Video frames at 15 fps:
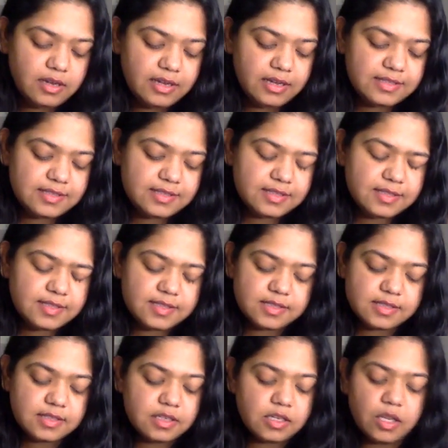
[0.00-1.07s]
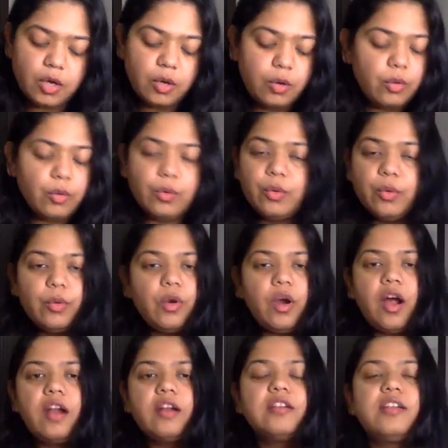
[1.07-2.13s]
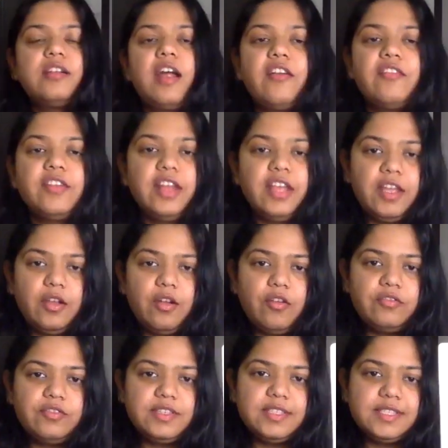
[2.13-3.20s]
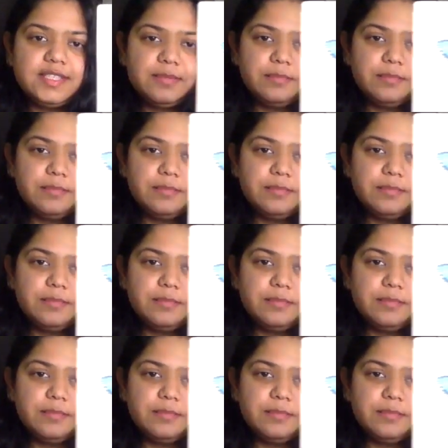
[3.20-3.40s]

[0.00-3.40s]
It's this slow unraveling of this